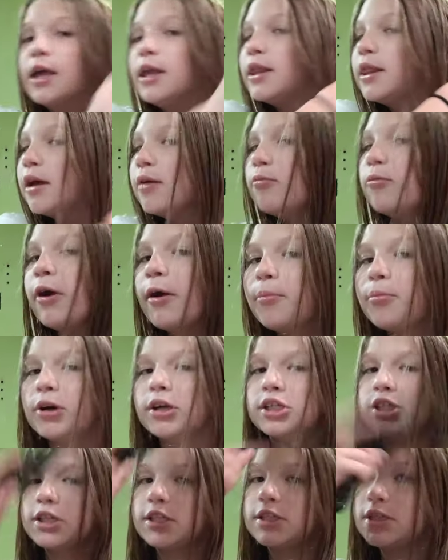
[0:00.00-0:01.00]
then wet
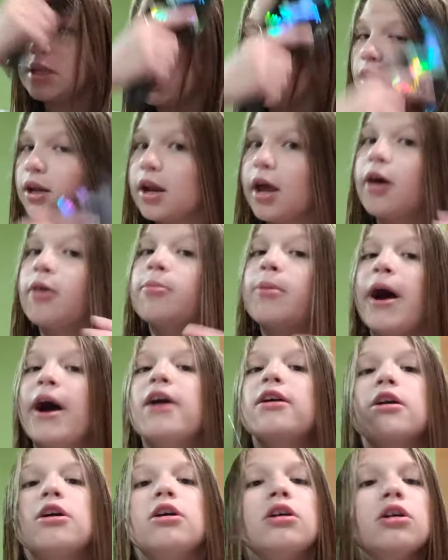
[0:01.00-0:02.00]
brushes and now
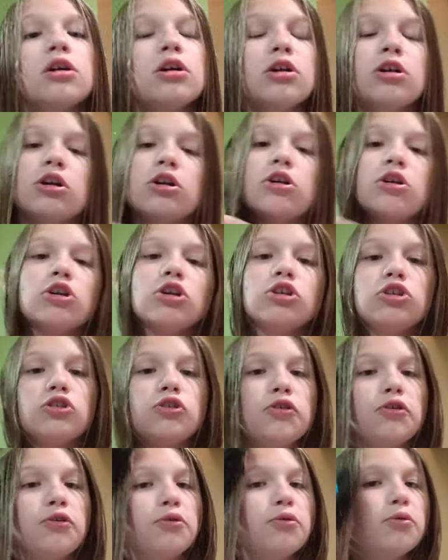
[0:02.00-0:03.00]
back
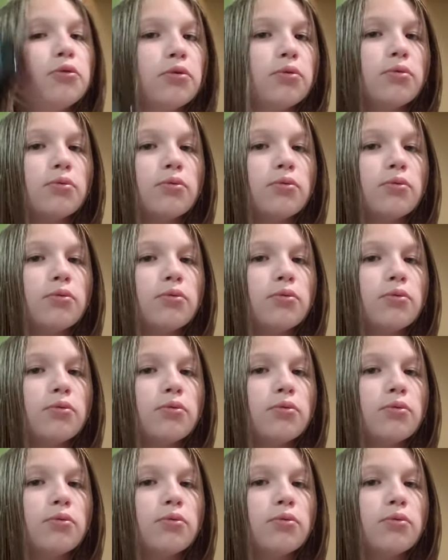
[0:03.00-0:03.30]
to